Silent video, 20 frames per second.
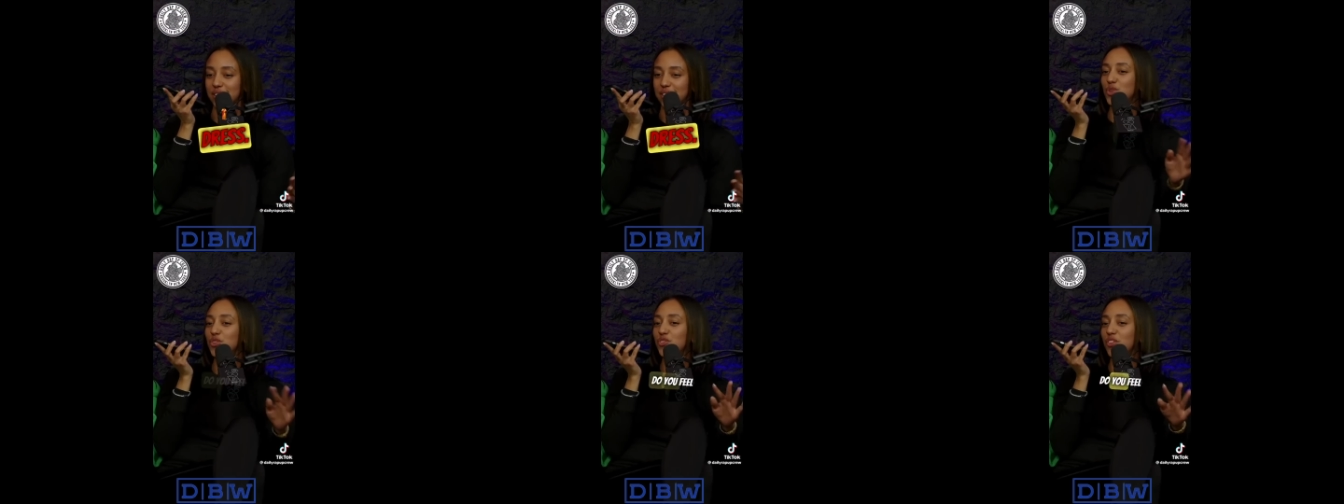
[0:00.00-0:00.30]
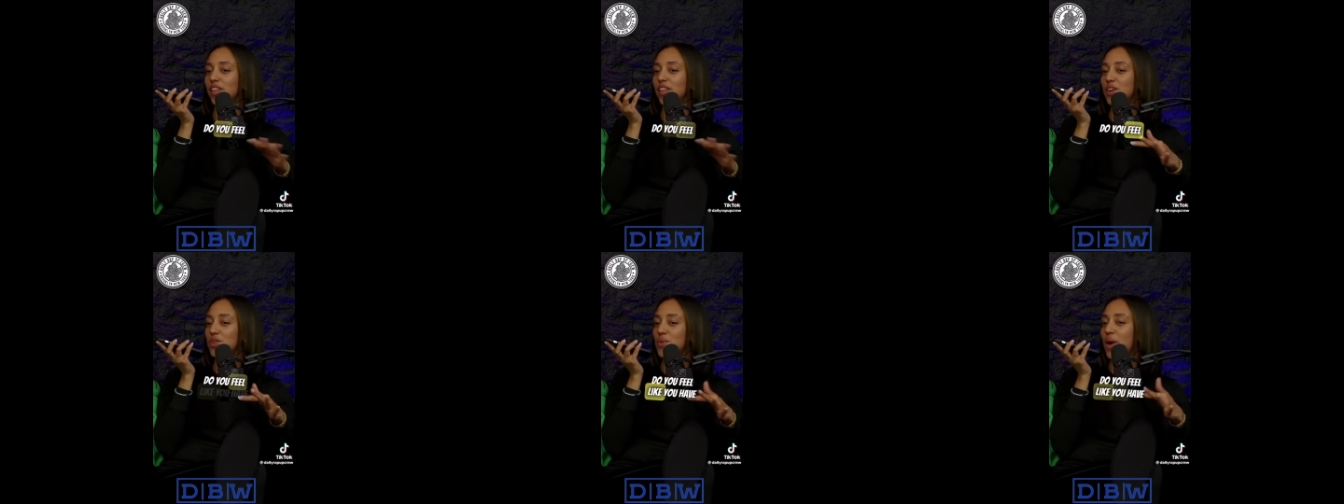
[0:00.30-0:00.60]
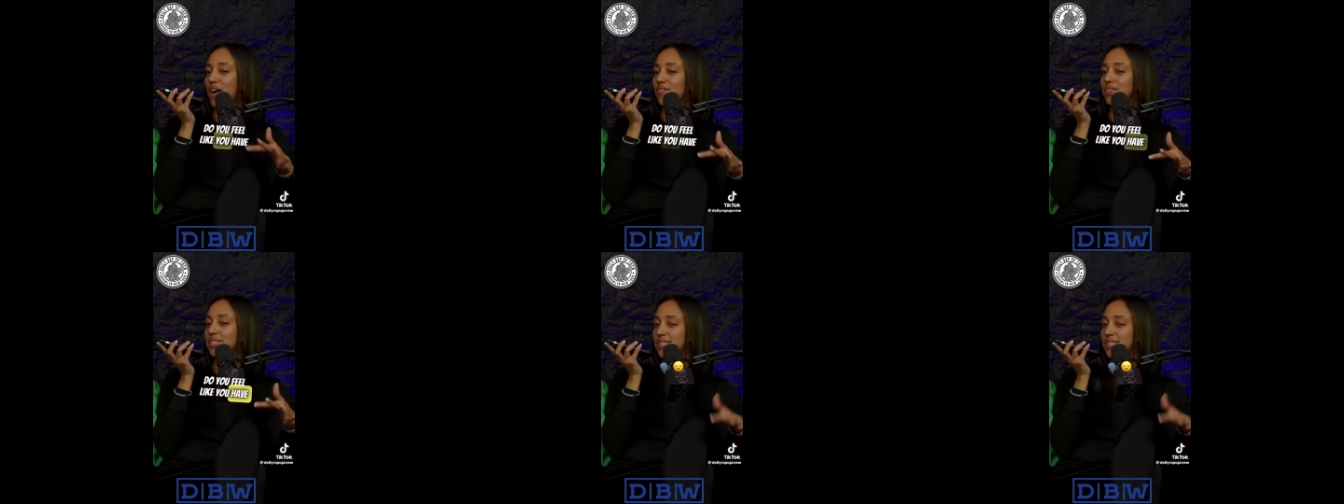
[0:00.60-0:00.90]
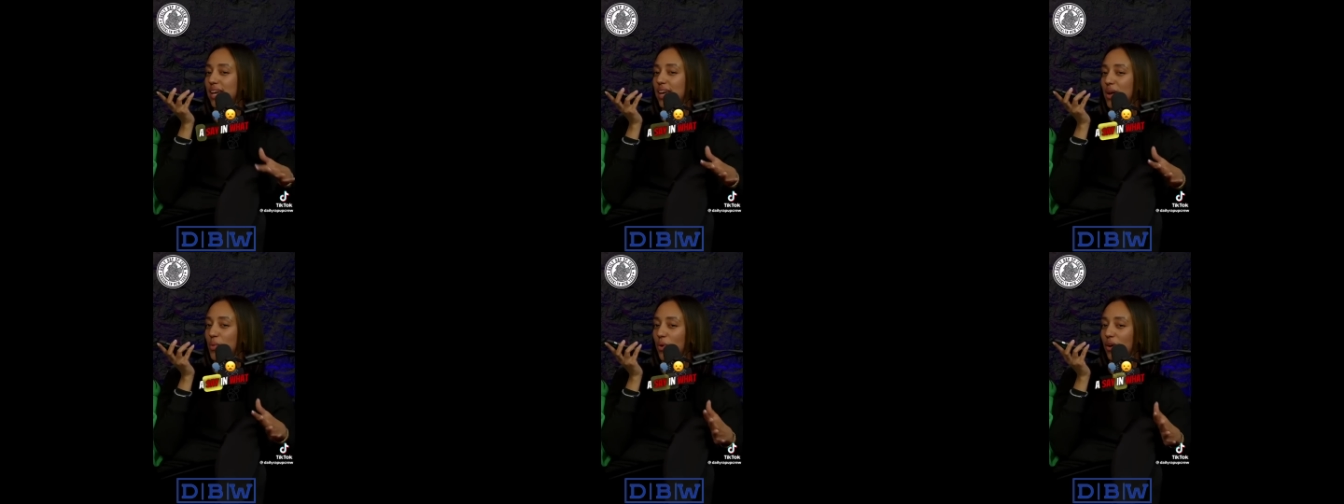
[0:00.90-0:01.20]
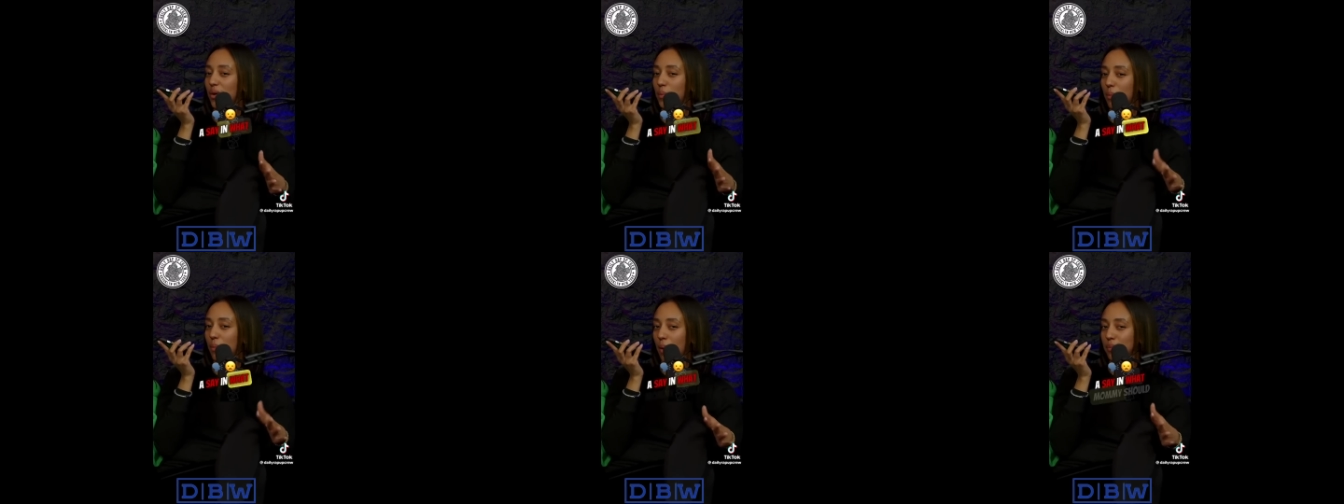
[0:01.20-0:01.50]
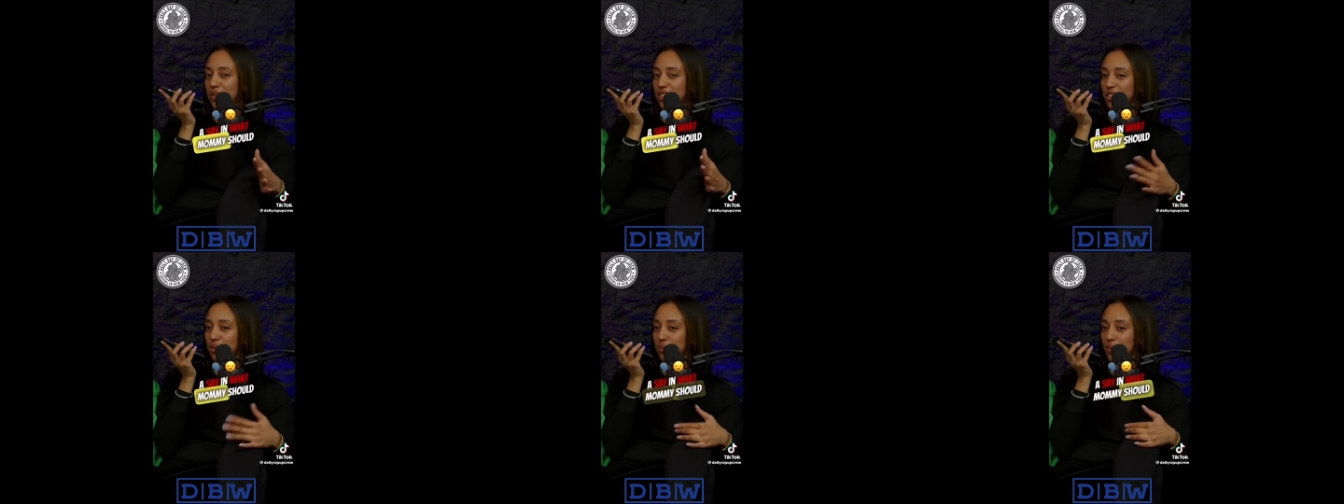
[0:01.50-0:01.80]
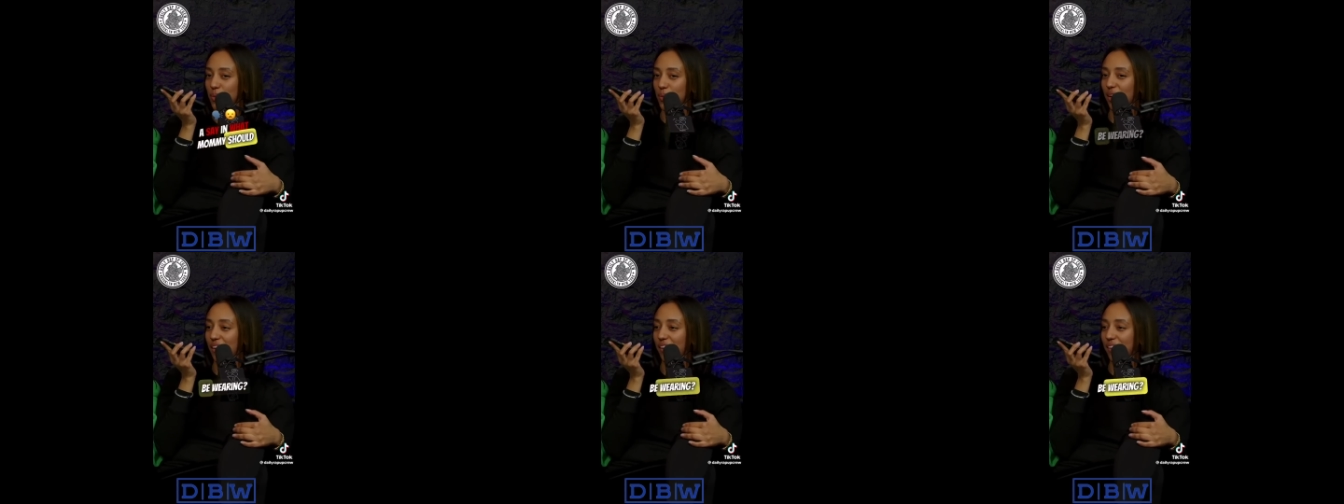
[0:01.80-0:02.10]
do you feel like you have a say in what mommy should
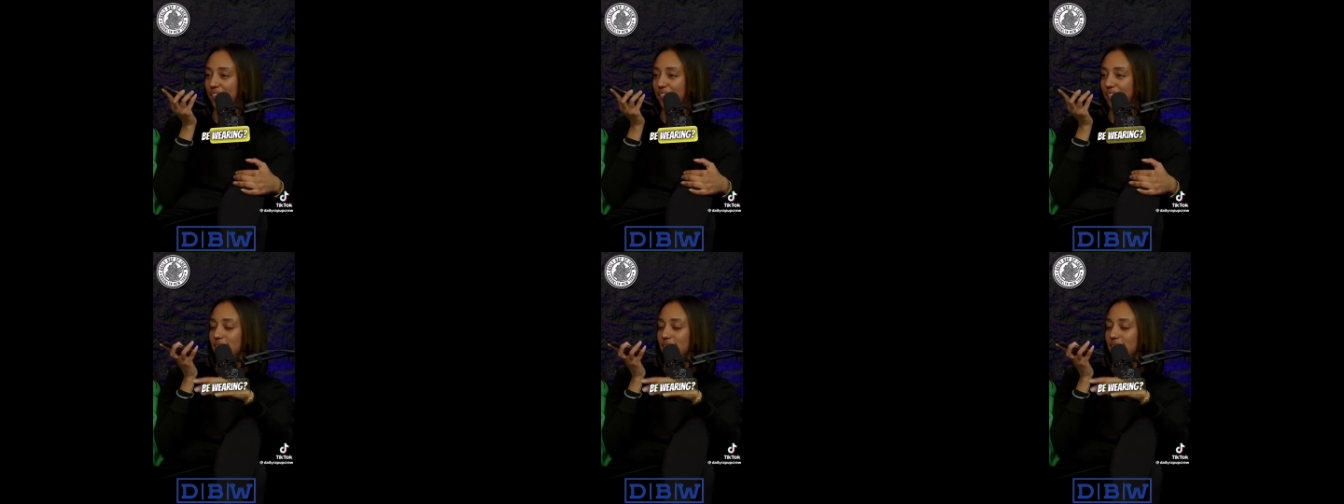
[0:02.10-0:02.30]
be wearing?